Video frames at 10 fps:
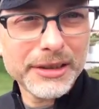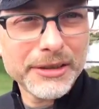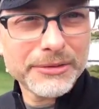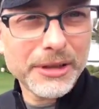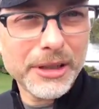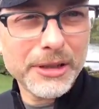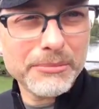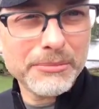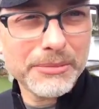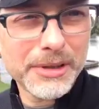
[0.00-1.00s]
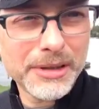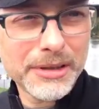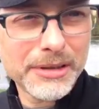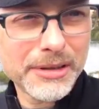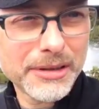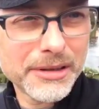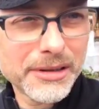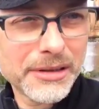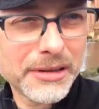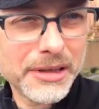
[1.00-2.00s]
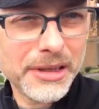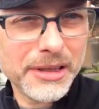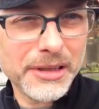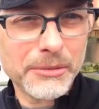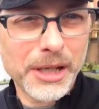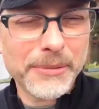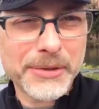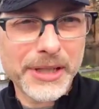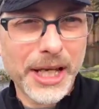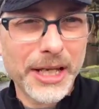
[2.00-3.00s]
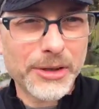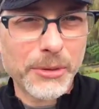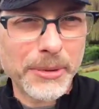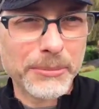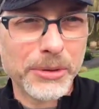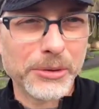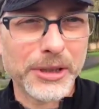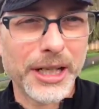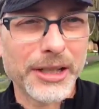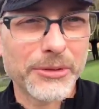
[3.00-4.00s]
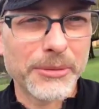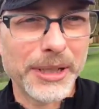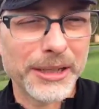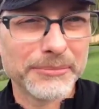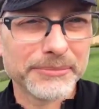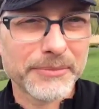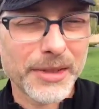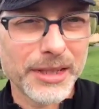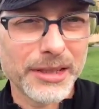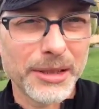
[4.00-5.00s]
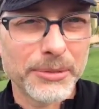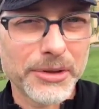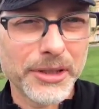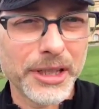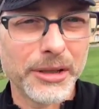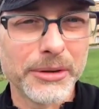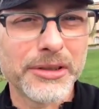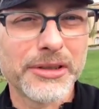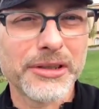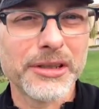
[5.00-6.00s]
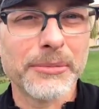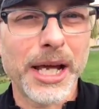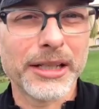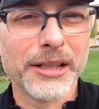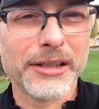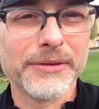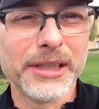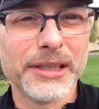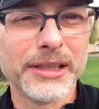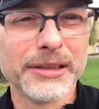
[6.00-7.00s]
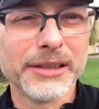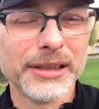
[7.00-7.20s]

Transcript: from the YMCA swimming pool that I swim at in the Presidio, which is just in the backyard of the the